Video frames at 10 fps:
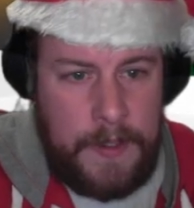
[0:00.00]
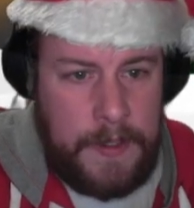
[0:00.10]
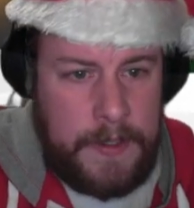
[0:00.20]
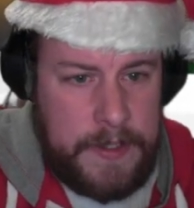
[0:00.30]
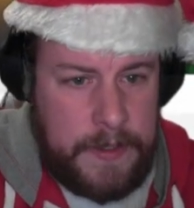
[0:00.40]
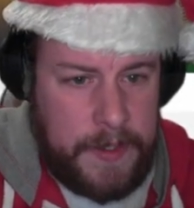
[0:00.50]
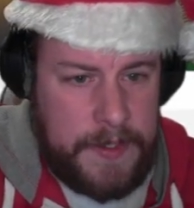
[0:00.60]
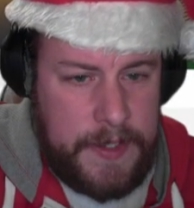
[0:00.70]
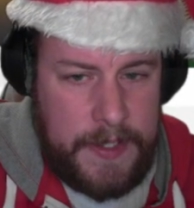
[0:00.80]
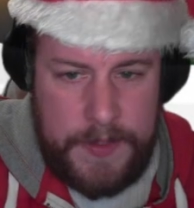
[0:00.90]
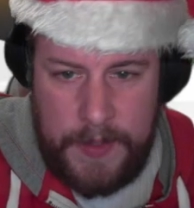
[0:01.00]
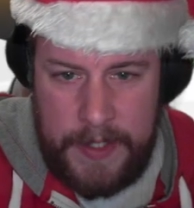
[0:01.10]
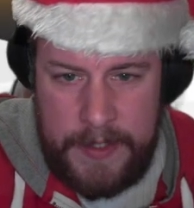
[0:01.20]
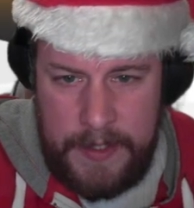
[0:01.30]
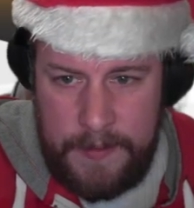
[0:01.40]
So that's
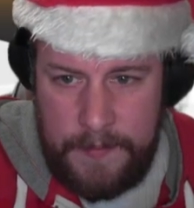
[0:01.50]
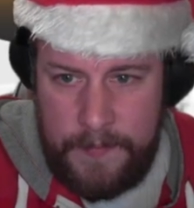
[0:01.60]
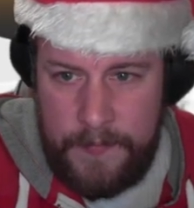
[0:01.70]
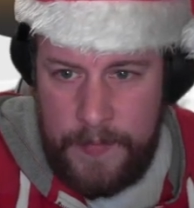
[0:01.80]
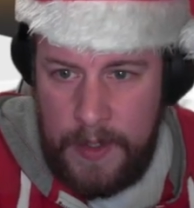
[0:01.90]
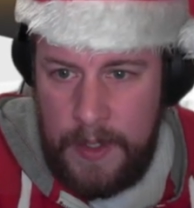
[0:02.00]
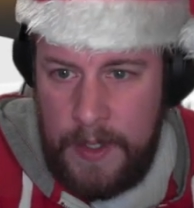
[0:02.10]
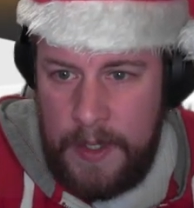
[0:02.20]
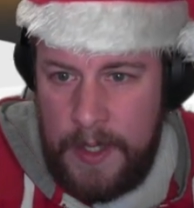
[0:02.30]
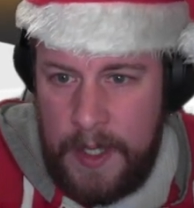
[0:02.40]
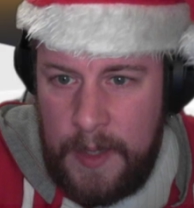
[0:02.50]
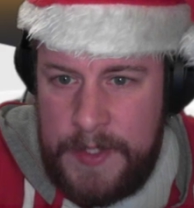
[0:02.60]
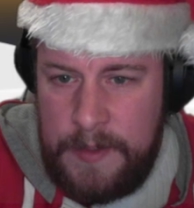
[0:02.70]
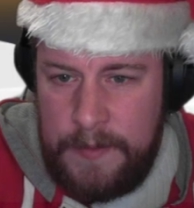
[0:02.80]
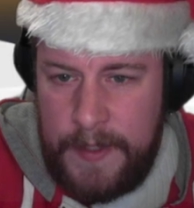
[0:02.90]
run. We
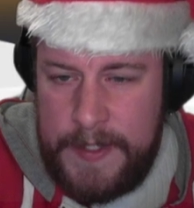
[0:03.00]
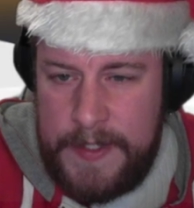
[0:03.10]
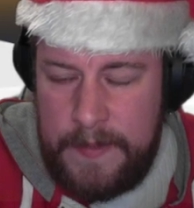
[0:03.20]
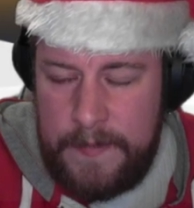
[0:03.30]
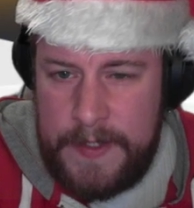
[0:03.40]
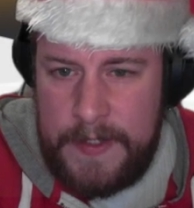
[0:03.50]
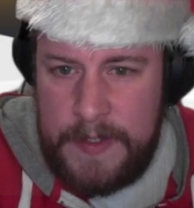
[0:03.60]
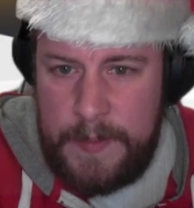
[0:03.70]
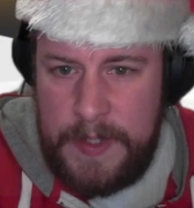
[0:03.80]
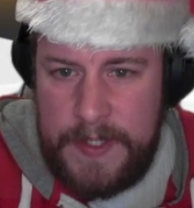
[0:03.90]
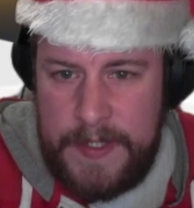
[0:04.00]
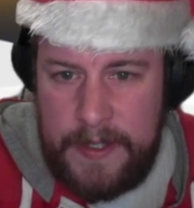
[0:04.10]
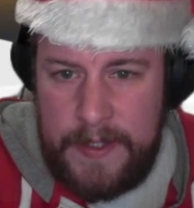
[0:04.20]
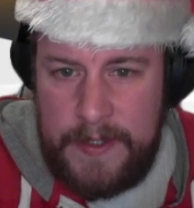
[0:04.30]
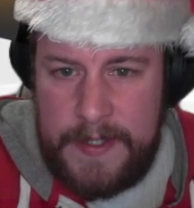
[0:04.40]
do find something suspicious
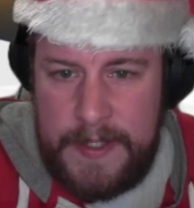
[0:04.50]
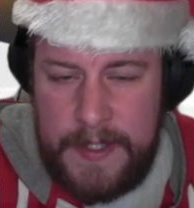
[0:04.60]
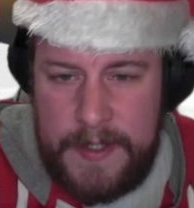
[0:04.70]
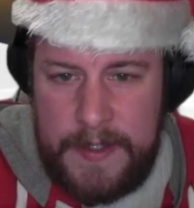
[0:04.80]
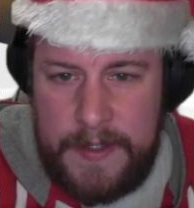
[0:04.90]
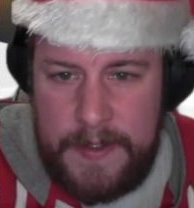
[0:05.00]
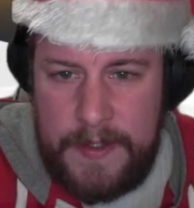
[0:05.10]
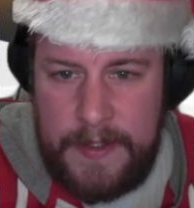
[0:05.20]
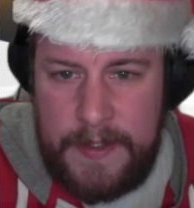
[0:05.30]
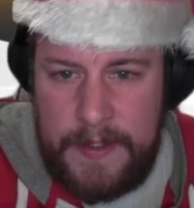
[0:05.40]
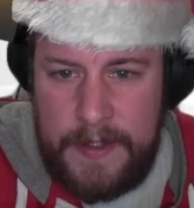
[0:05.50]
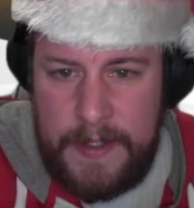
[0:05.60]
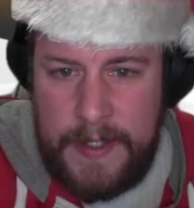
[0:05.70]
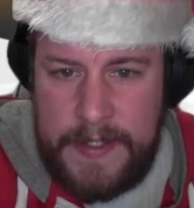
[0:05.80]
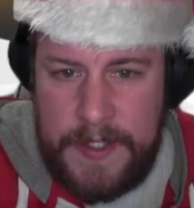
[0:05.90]
here. It looks like
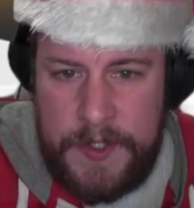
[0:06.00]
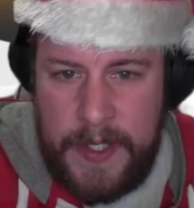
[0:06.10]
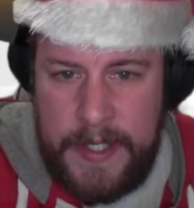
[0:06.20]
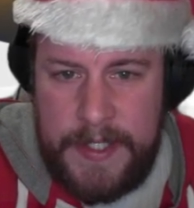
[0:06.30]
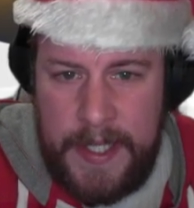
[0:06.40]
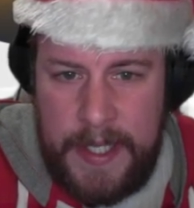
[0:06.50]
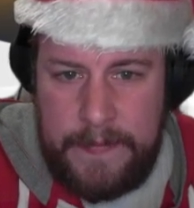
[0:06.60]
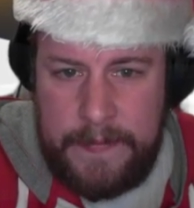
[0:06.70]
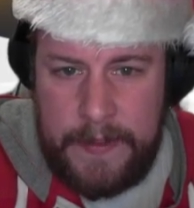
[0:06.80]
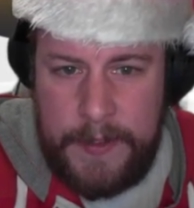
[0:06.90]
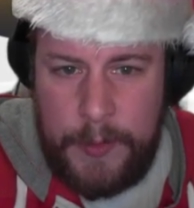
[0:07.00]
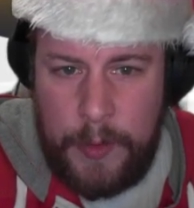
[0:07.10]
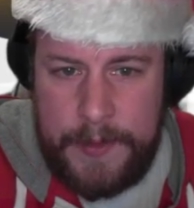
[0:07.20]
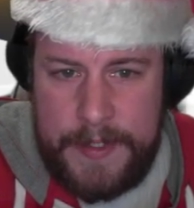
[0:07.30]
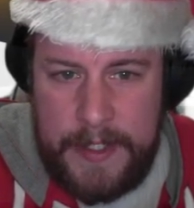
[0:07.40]
it has a strange name for a
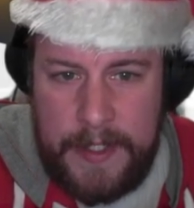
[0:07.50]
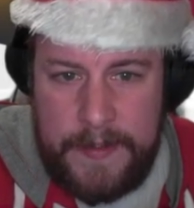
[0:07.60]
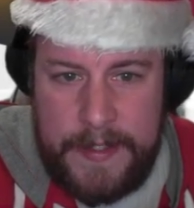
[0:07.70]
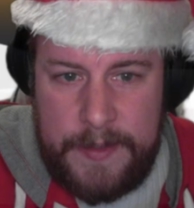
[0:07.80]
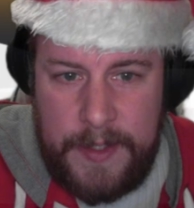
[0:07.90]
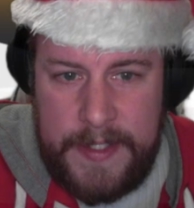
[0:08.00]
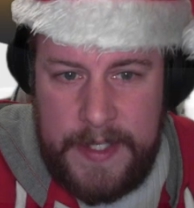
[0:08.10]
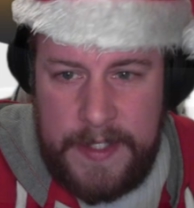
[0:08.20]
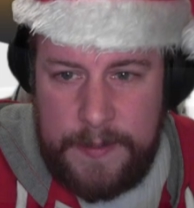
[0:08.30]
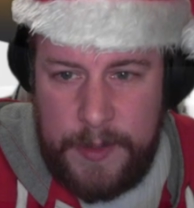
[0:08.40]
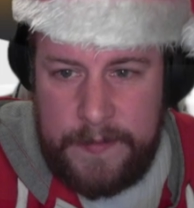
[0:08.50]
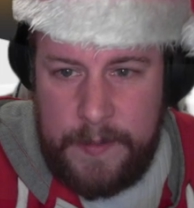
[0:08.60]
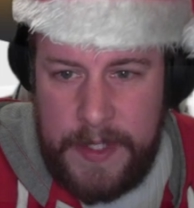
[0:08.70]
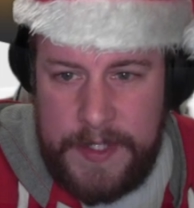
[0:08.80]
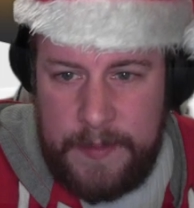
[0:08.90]
normal service. Let's get some more
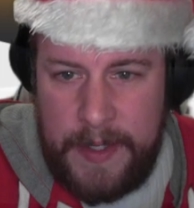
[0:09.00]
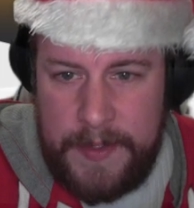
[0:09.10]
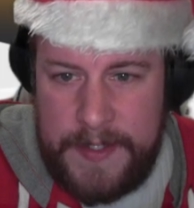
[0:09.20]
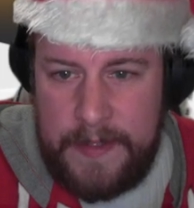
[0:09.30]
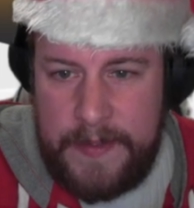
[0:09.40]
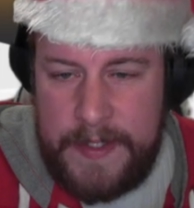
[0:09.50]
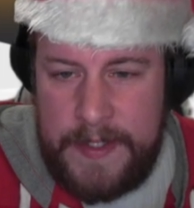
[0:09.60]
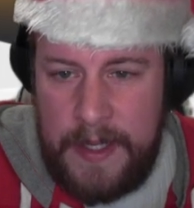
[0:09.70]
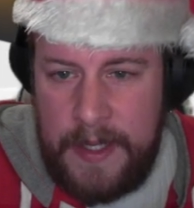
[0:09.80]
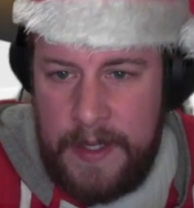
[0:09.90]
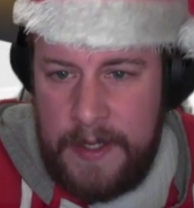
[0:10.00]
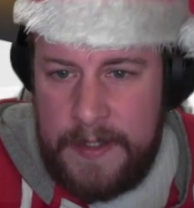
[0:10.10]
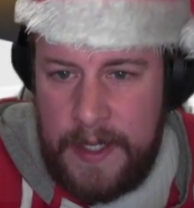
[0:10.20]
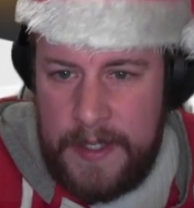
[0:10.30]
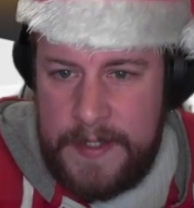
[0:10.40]
information about the service,
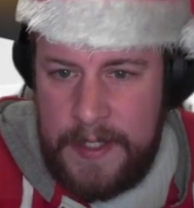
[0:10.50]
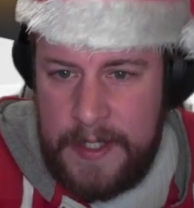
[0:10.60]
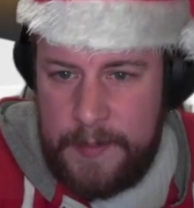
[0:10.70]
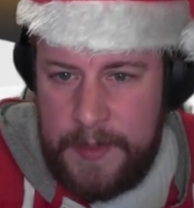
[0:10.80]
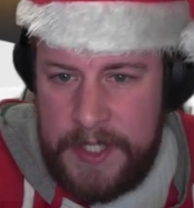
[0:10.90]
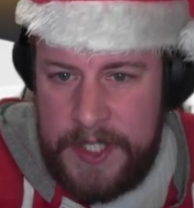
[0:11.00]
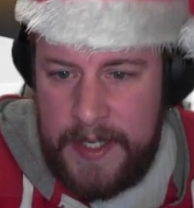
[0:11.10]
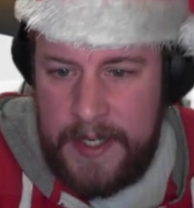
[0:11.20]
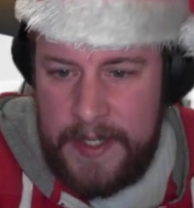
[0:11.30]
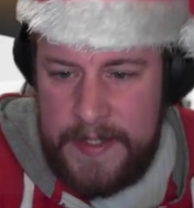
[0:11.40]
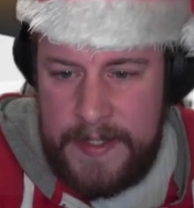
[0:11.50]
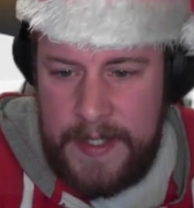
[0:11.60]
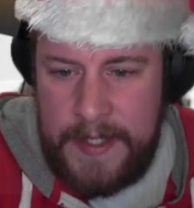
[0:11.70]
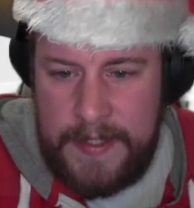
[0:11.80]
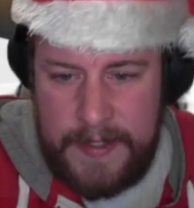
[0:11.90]
starting by checking its
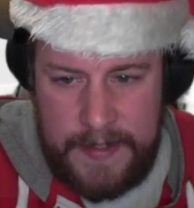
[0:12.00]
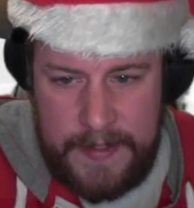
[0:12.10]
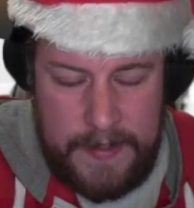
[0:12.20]
status.